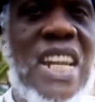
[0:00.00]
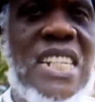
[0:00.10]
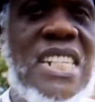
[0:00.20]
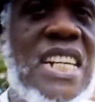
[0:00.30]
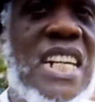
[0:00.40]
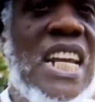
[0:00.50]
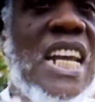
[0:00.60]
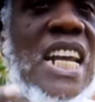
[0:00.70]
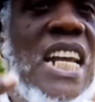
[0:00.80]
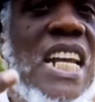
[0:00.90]
Yet still,
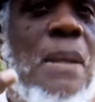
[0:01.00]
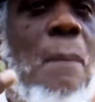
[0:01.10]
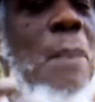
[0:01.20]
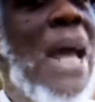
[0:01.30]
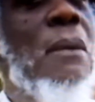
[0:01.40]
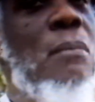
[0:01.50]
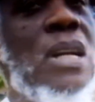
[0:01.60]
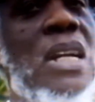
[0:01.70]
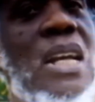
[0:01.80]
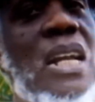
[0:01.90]
the
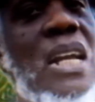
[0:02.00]
Bible